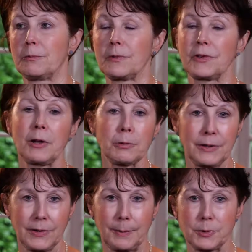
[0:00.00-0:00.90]
cell
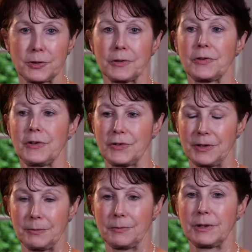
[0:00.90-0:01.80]
receptor
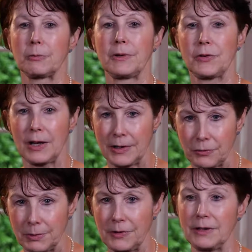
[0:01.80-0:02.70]
system that
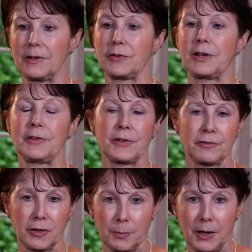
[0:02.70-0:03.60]
resides within the cells
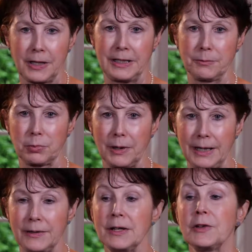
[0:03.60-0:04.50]
of our body and
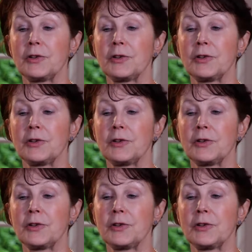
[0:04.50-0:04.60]
brain.